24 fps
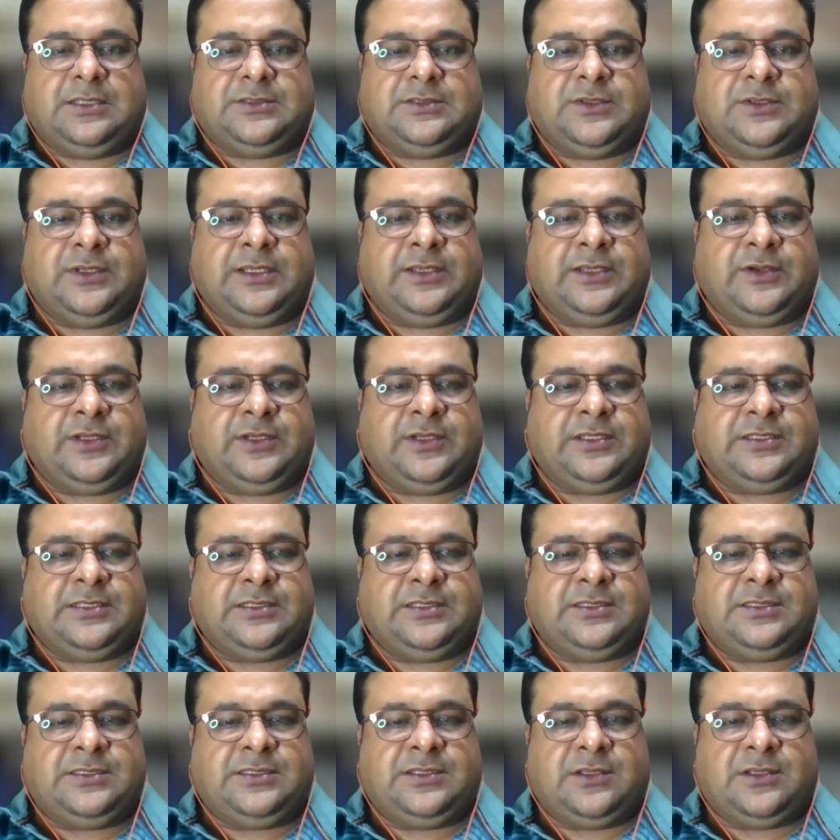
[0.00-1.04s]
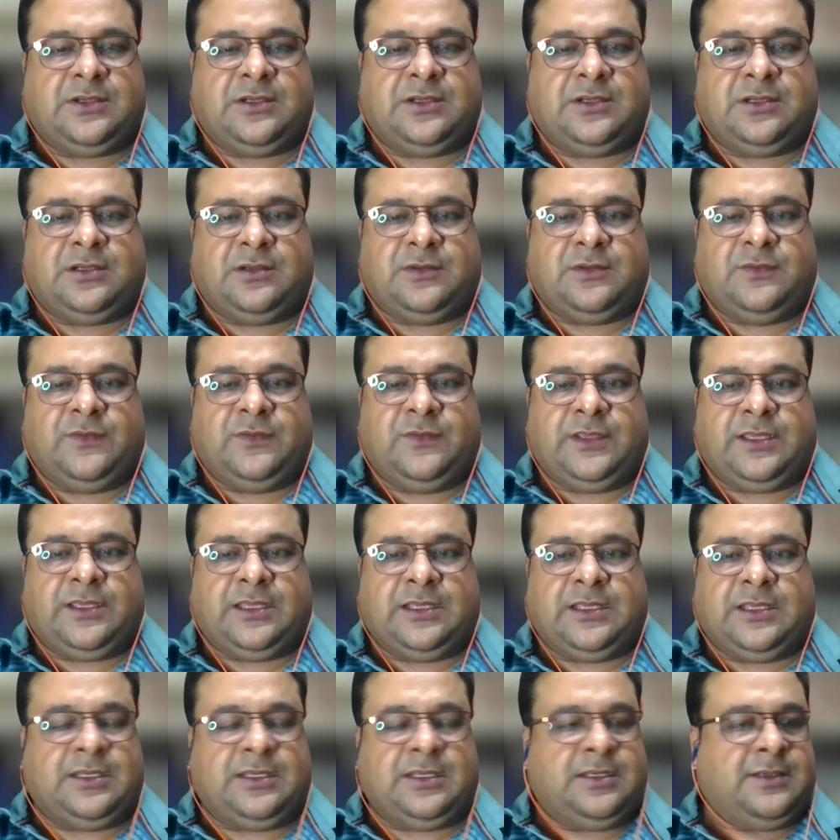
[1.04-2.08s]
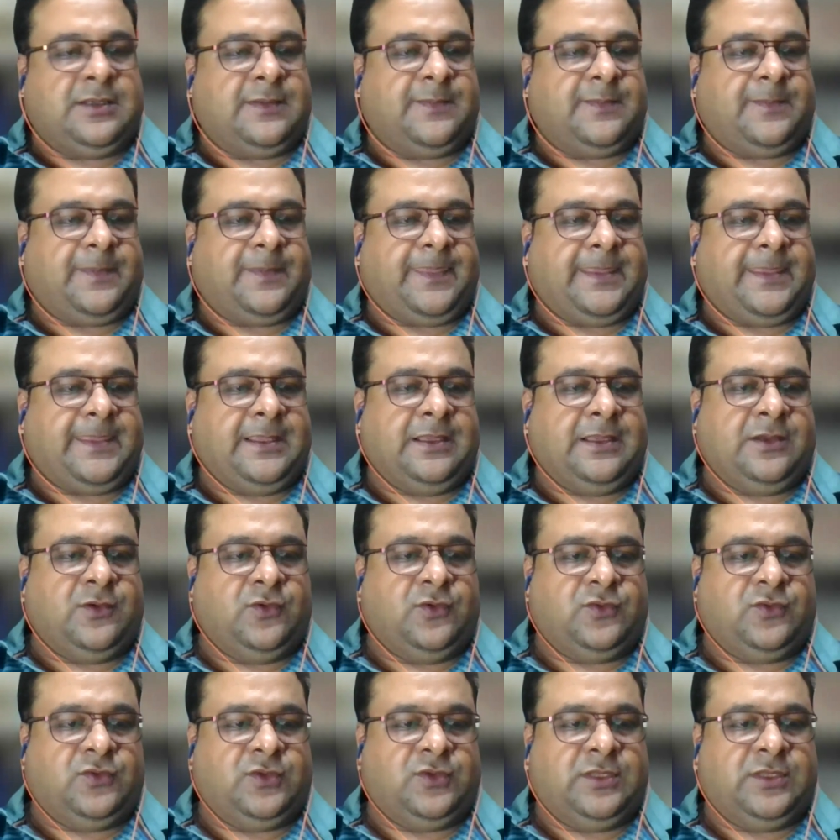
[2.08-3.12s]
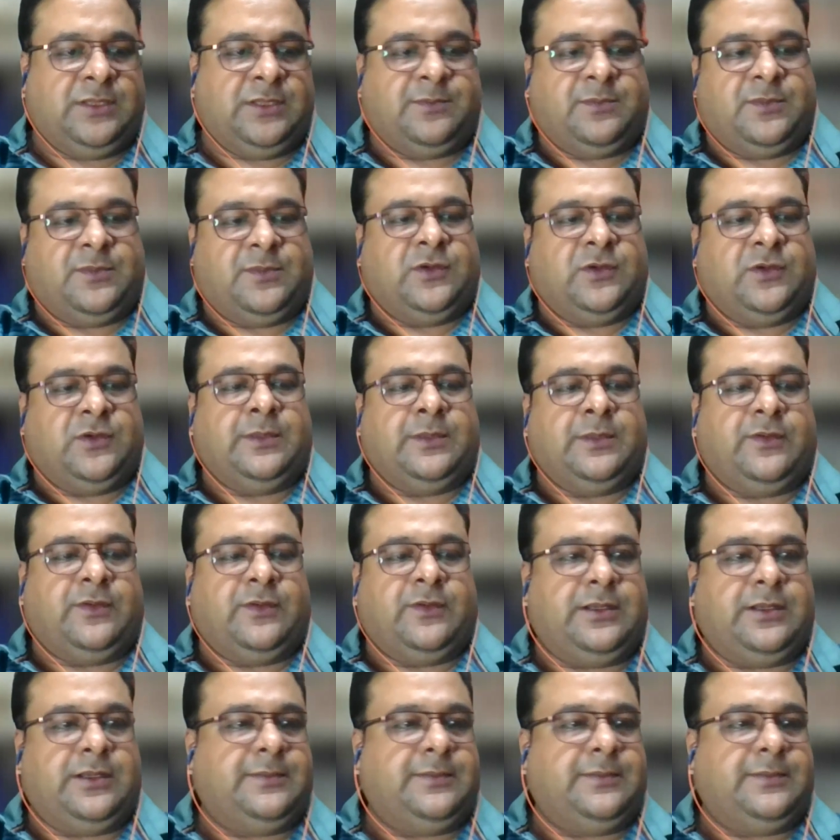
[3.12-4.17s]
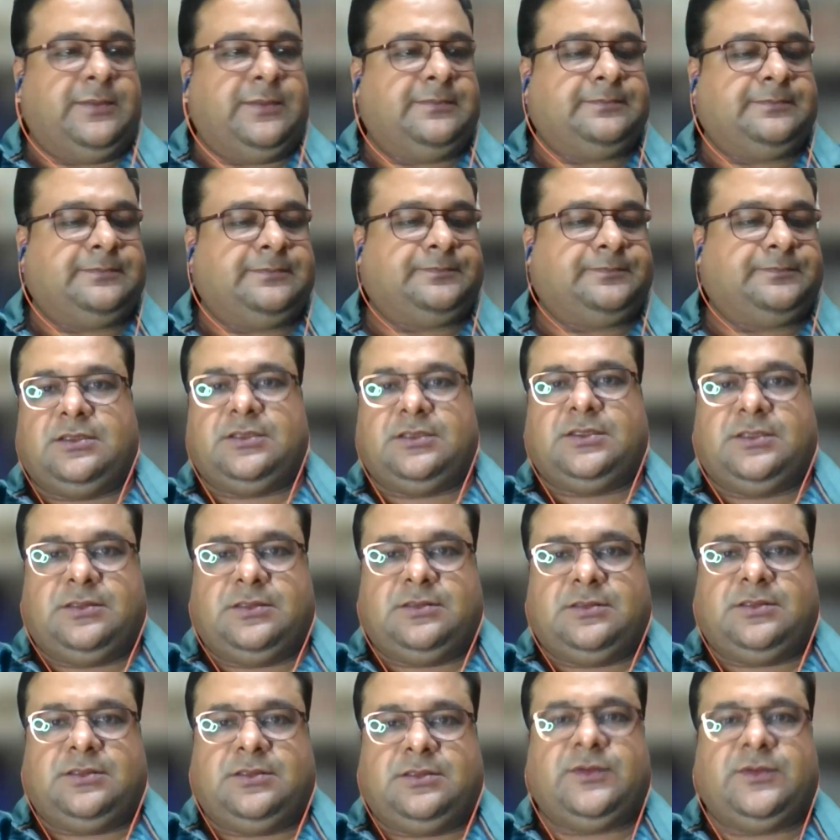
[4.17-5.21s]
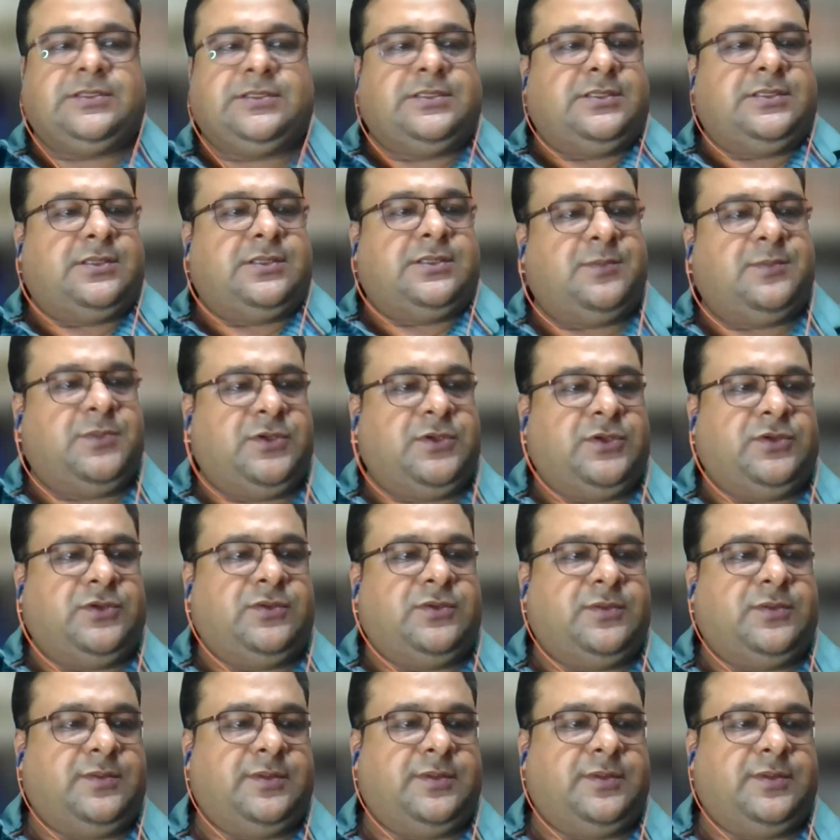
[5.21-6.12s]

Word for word: So any questions or we can uh, go through them one by one. Thank you, you, thank